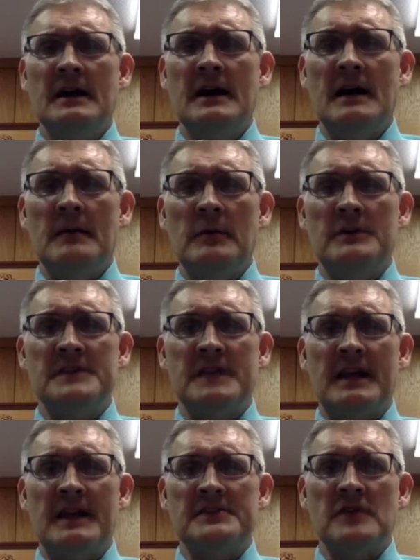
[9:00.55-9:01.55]
But we just
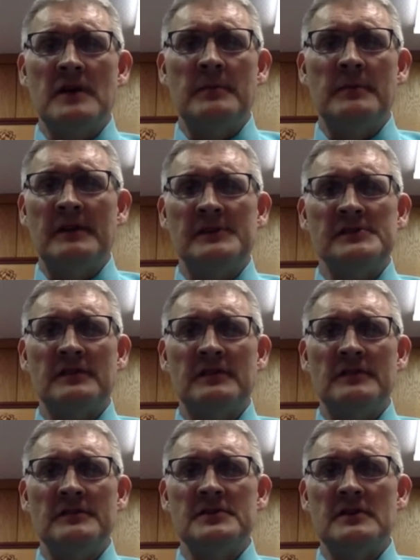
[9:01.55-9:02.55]
think it has great potential
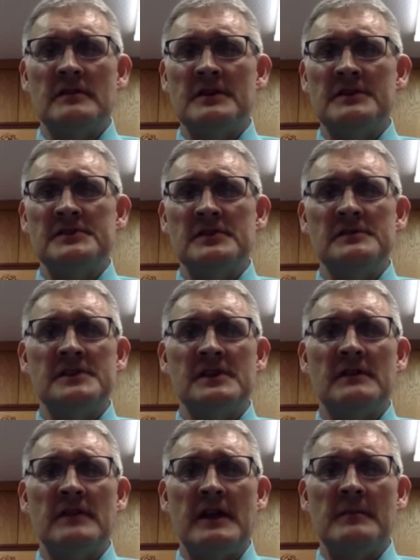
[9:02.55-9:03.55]
to serve our students and
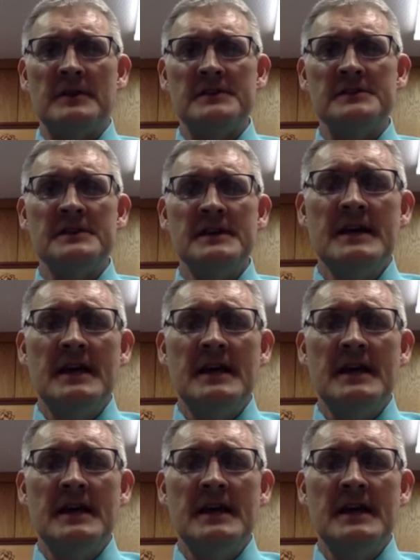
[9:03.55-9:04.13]
our families.